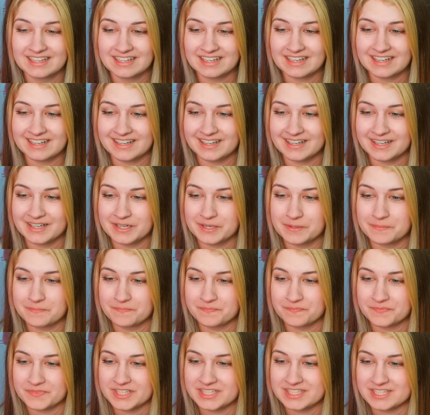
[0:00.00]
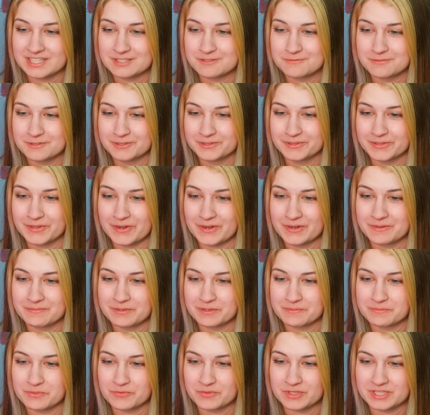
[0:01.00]
Um, it does feel long,
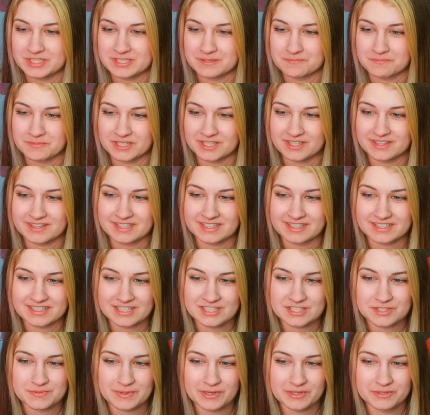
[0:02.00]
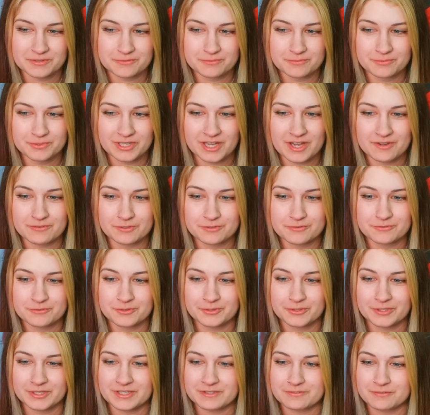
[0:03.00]
but moving is a big thing. Takes a while to recover
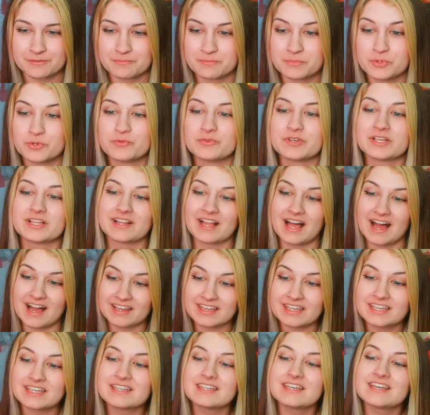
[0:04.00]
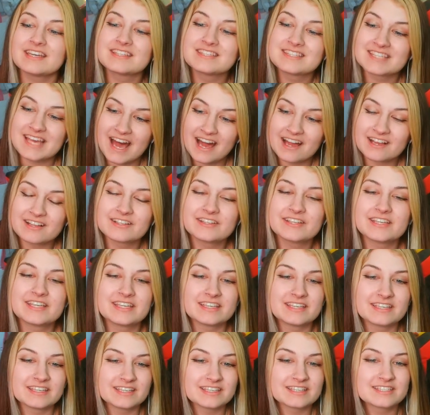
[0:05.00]
fully from moving lag. I
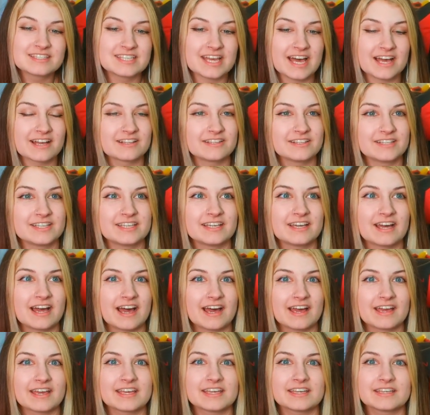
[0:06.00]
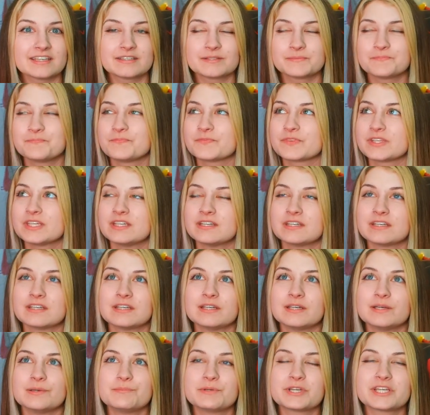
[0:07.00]
exactly, exactly. I
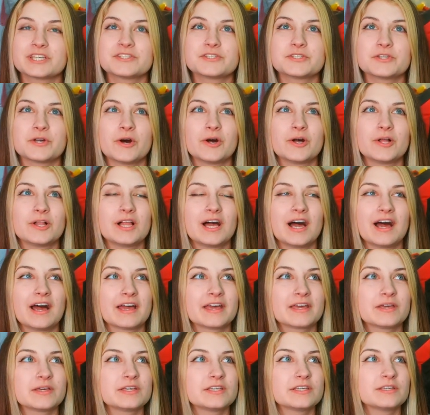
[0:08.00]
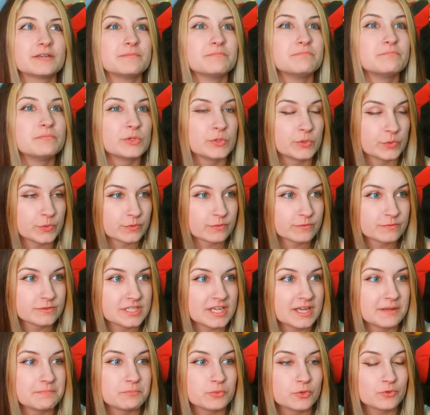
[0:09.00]
because y'all i moved
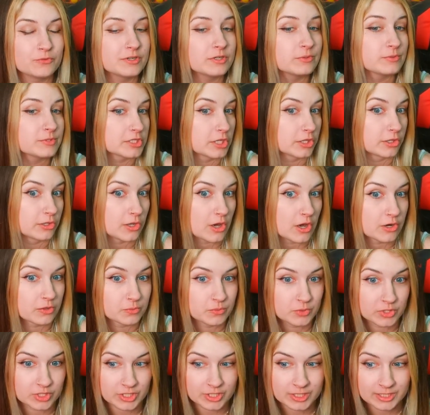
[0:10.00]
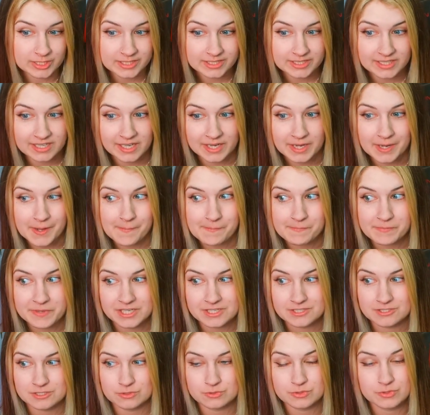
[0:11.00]
and moving was a lot of work um,
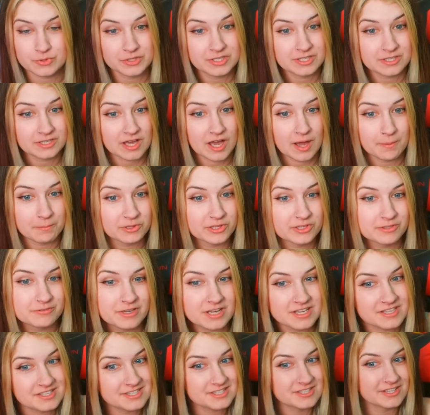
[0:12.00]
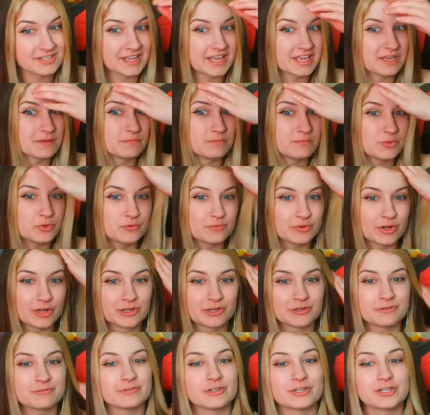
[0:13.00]
because there's only a couple of us to like move all
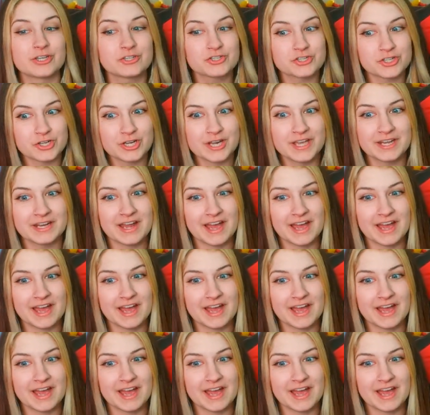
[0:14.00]
our furniture and